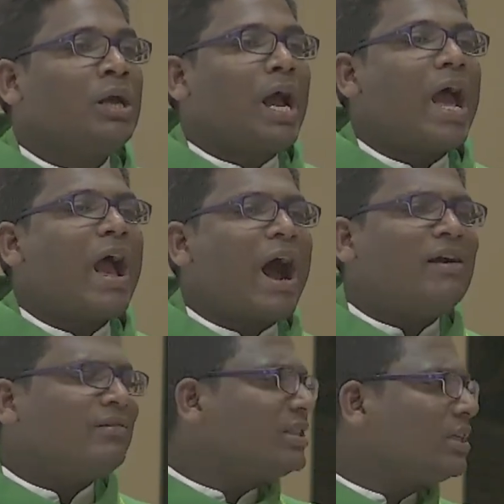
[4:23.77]

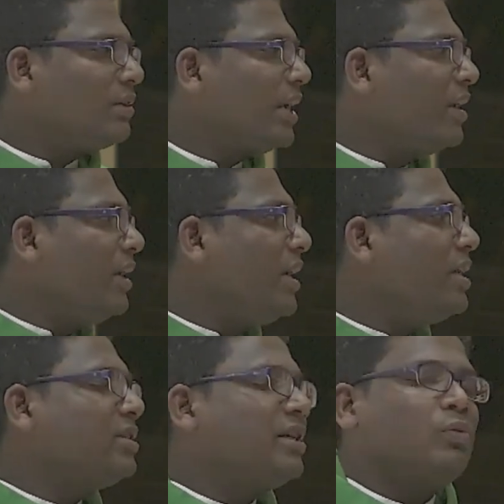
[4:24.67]
Unnecessary needs
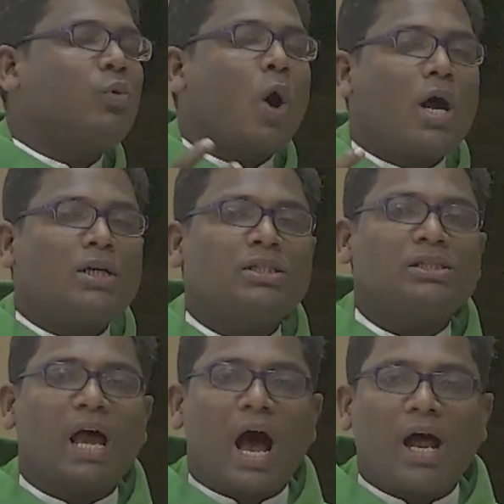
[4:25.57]
and wants
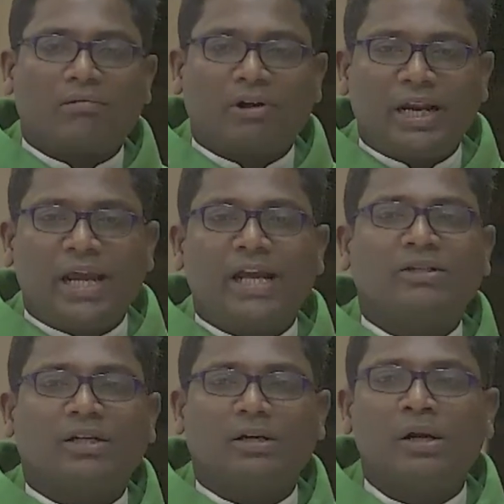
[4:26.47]
are created
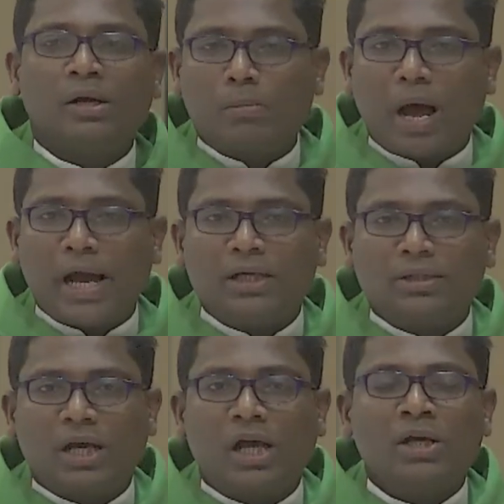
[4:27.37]
by the
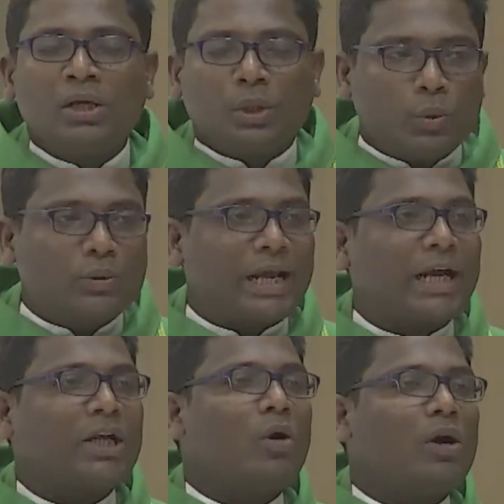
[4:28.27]
new
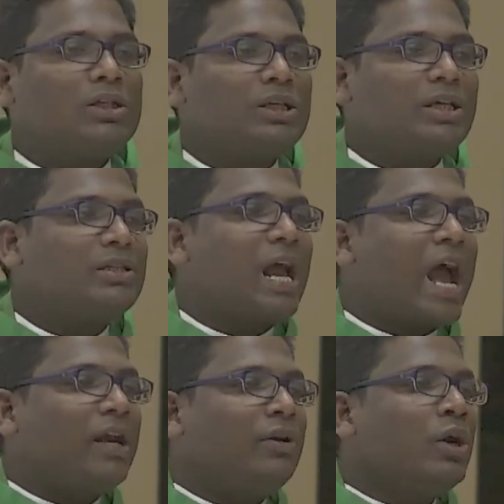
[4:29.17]
technologies and
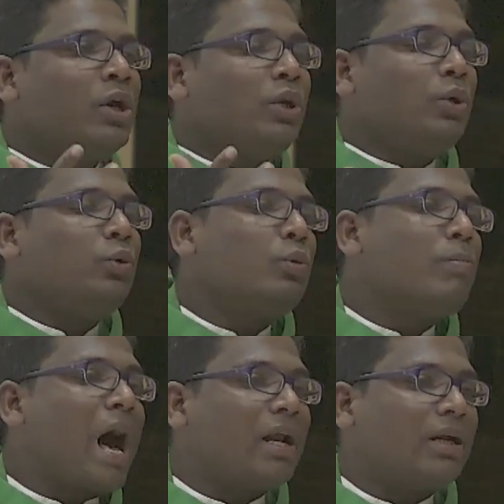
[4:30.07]
new
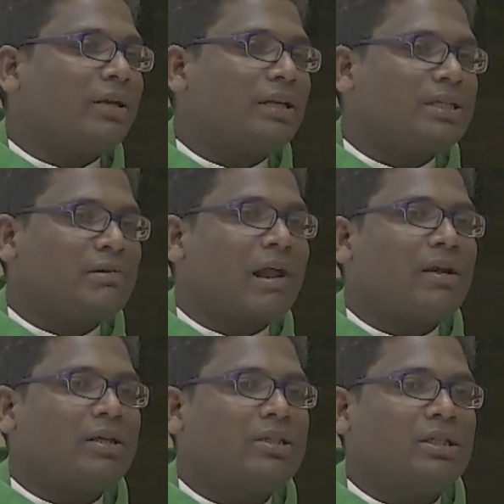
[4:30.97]
marketing
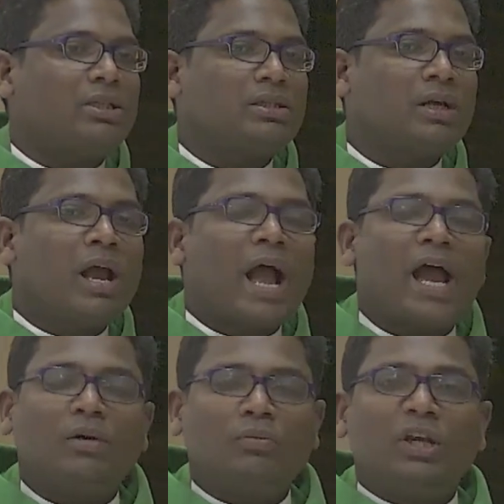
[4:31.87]
strategies, and
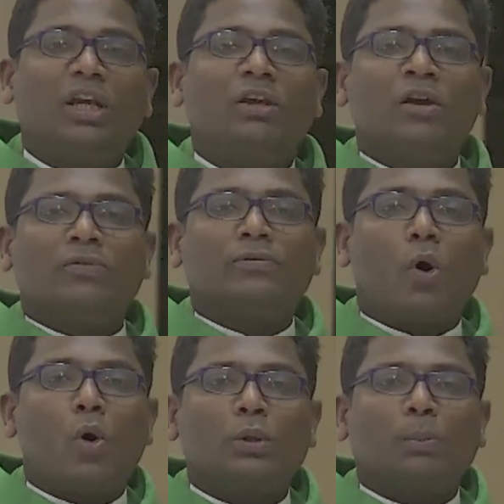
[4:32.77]
we
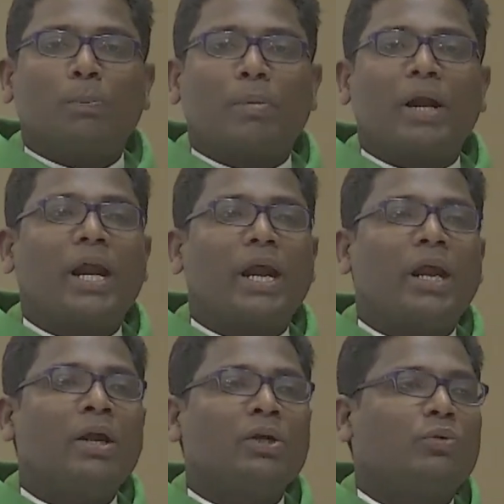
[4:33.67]
fall prey
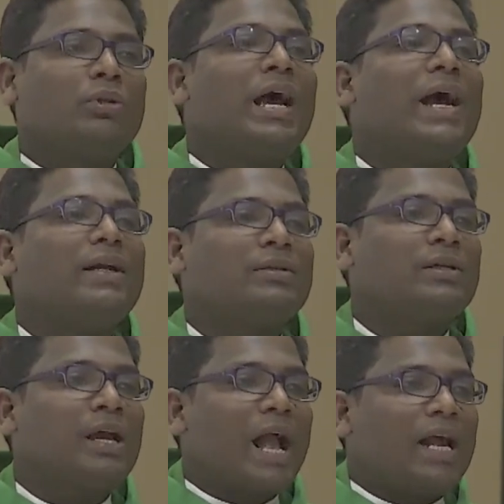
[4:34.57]
to that,
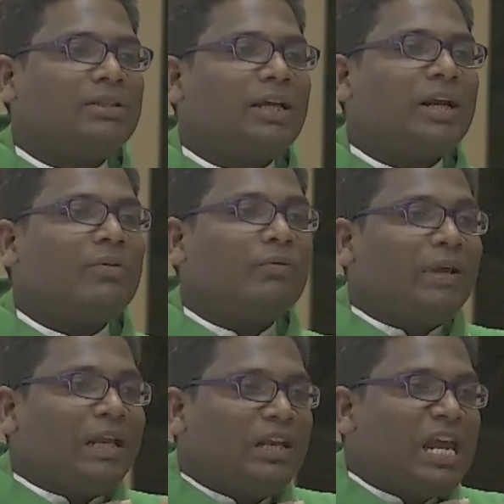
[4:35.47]
and then we
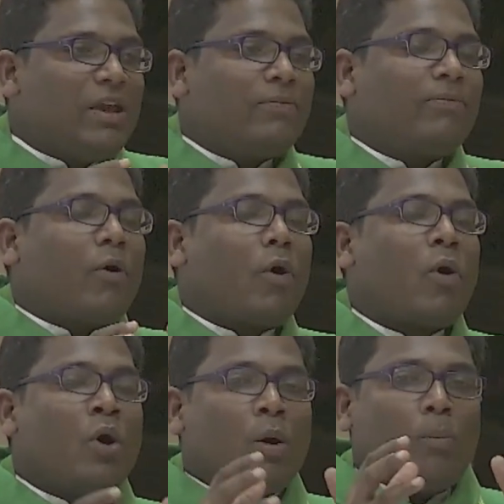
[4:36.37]
live for
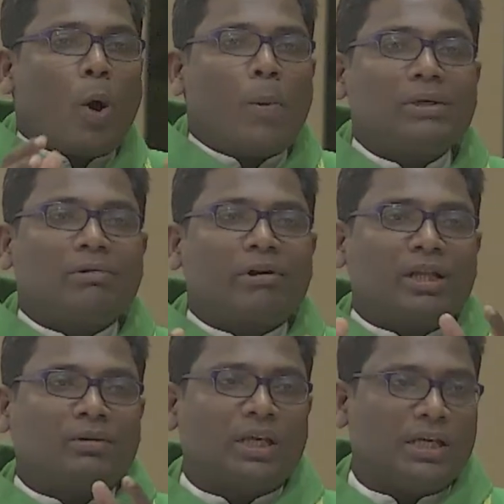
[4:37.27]
momentary
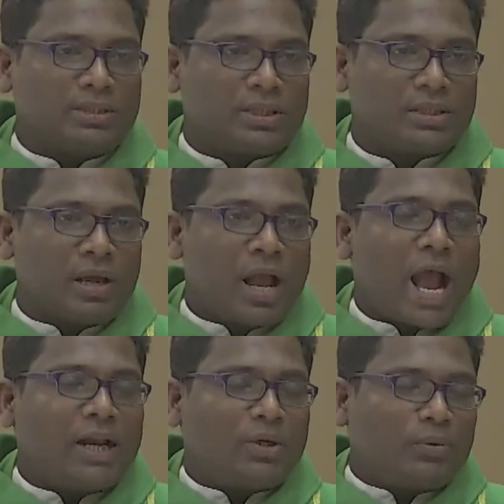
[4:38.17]
things. And
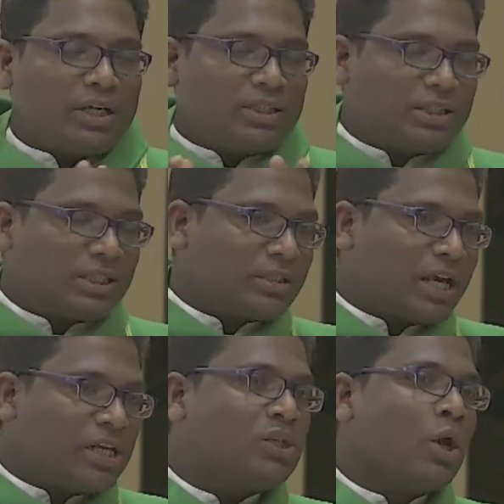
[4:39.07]
today Jesus says
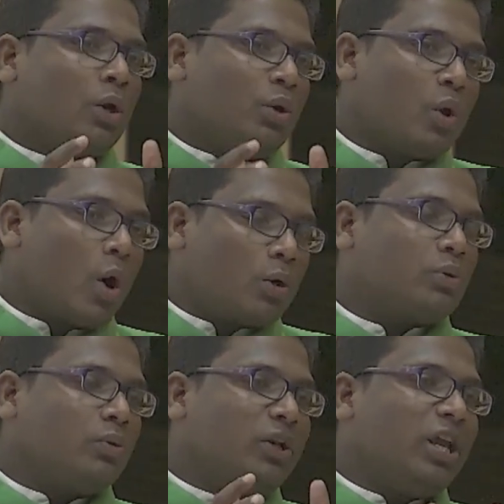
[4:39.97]
not to
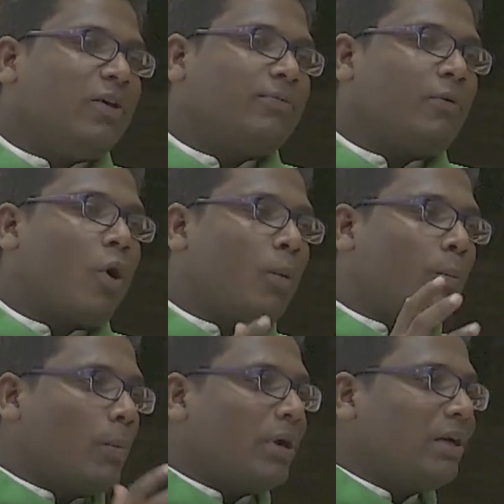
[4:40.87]
live for
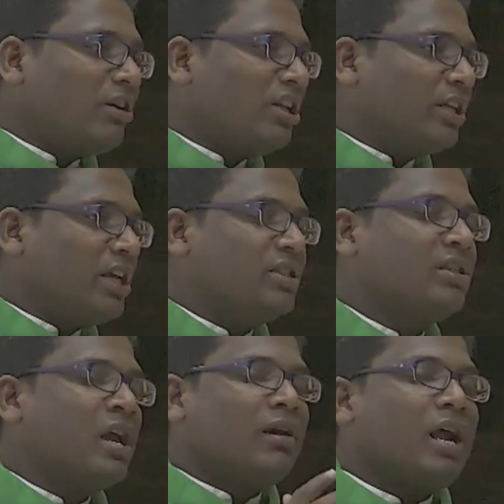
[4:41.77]
momentary things,
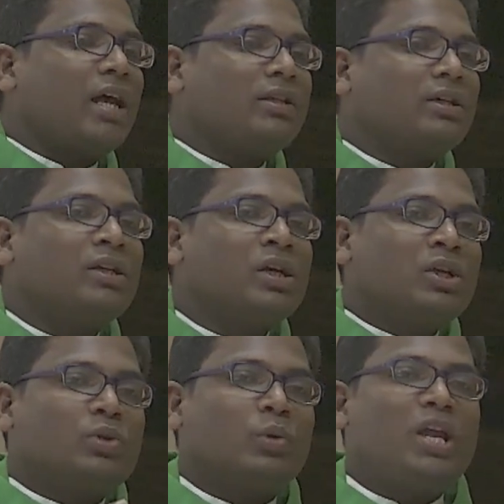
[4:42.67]
rather to
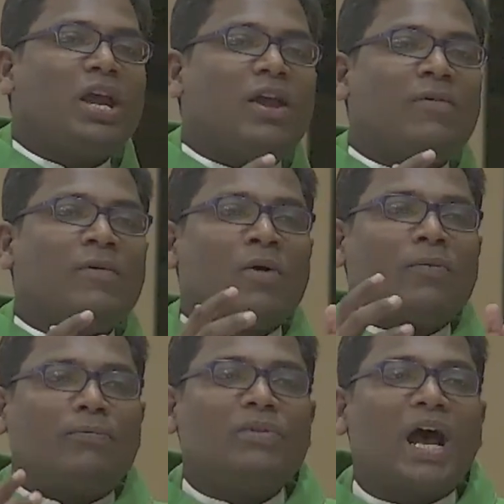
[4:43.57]

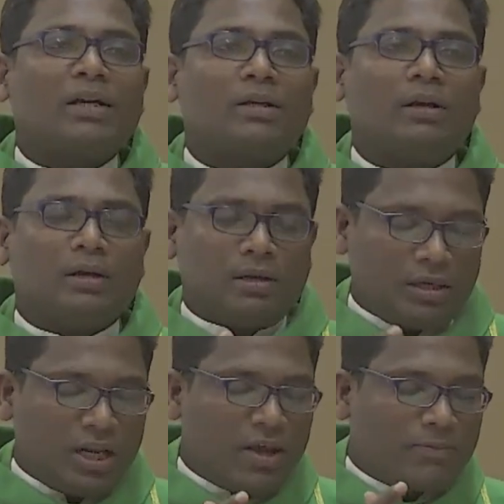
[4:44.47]
live
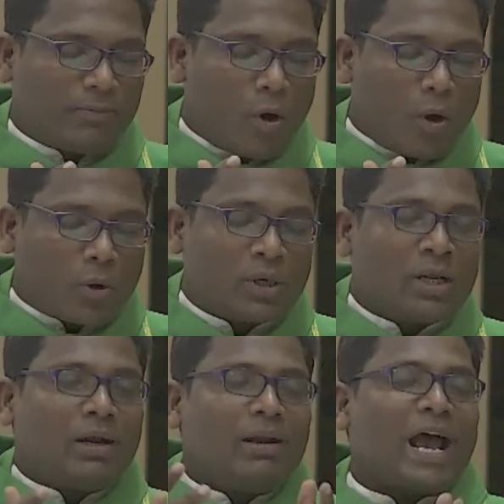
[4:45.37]
for
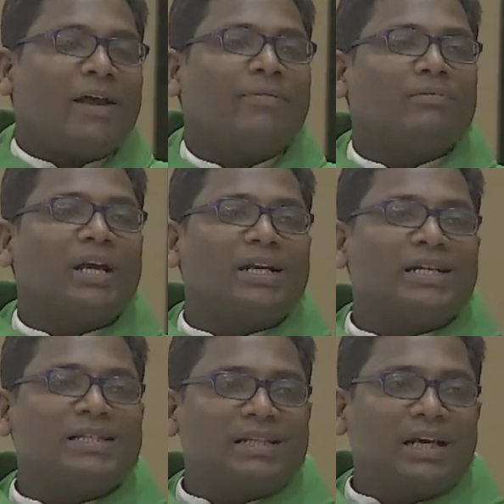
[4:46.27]
life that is
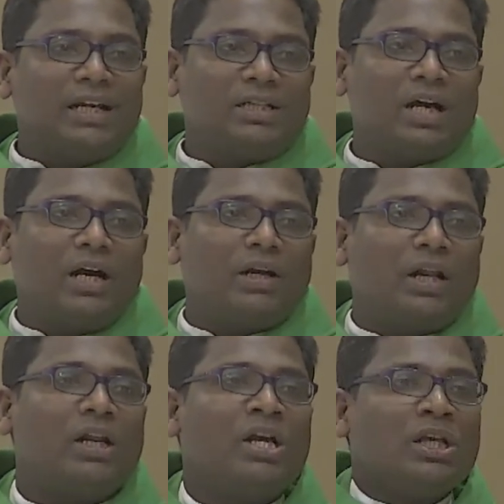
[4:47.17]
eternal.
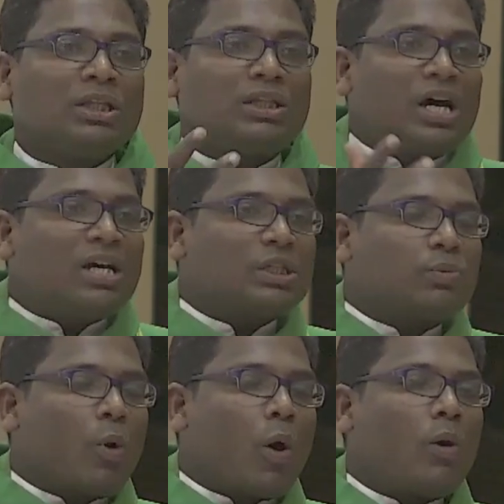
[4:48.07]
Thirst
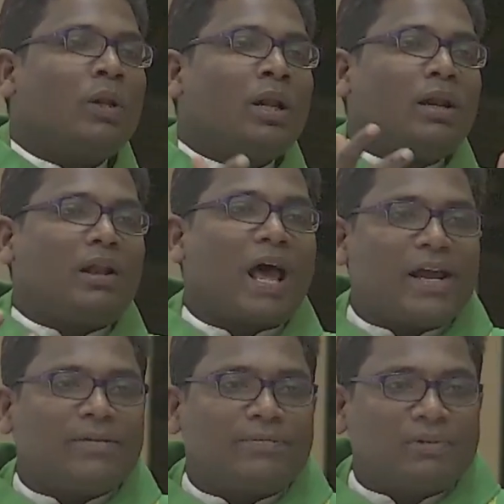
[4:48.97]
for life
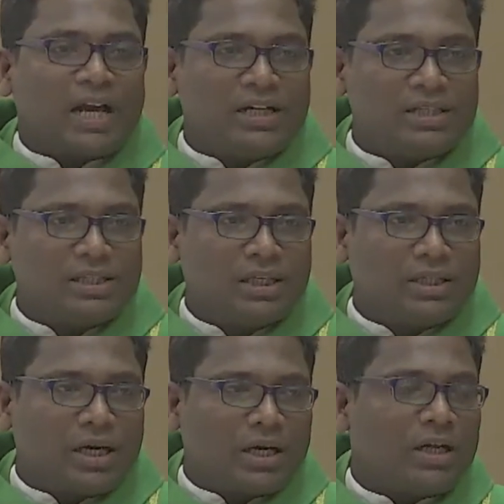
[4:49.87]
that is
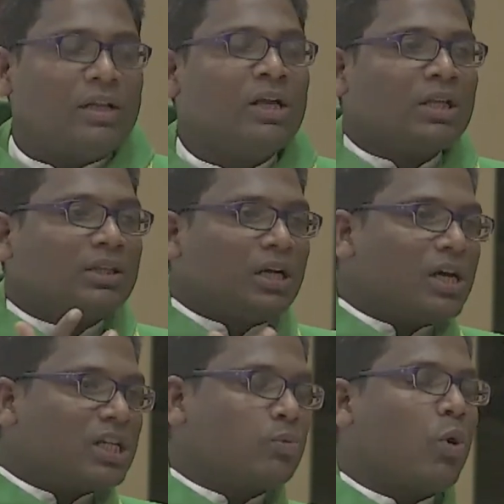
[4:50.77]
eternal. Thirst
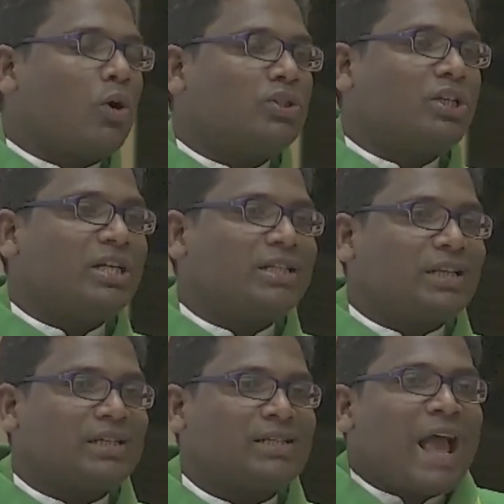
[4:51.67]
for Jesus.
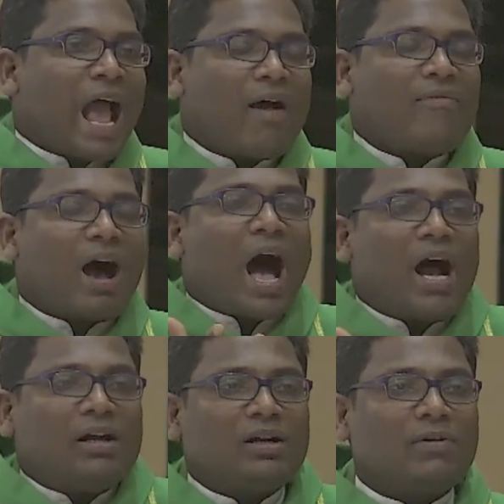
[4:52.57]
Have
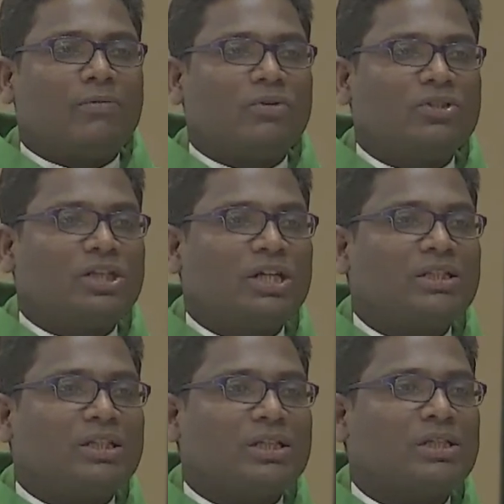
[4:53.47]
hunger for
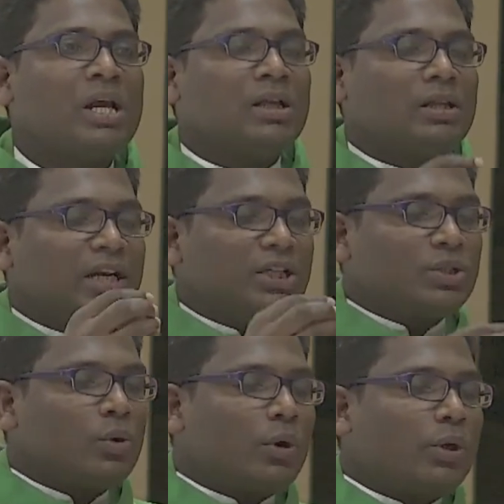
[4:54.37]
Jesus. That is
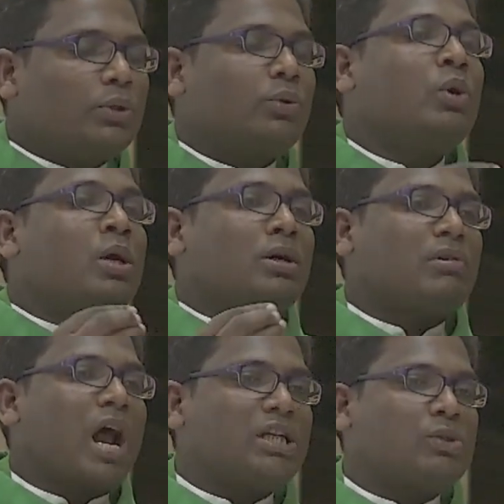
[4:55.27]
going to
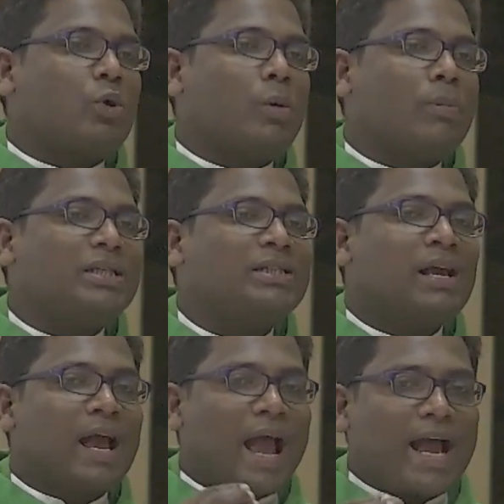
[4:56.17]
transform us
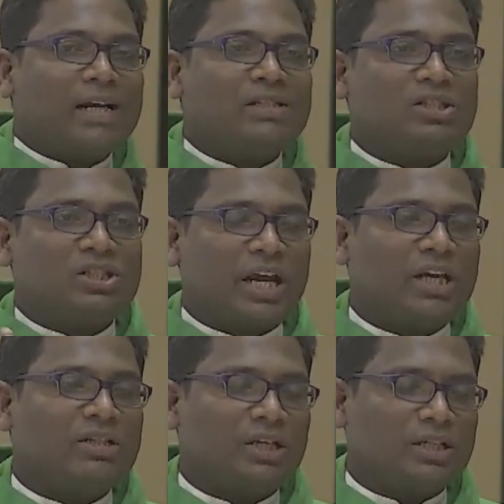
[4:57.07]
and change
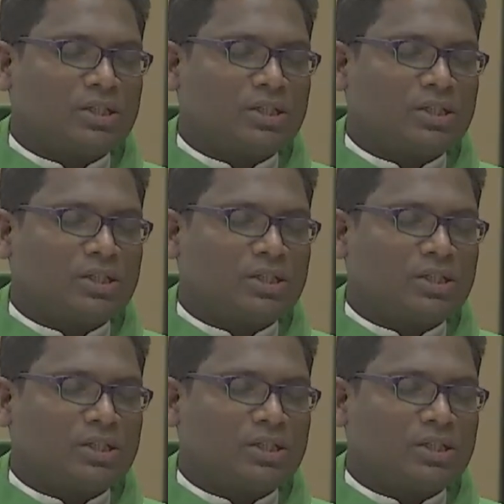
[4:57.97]
us.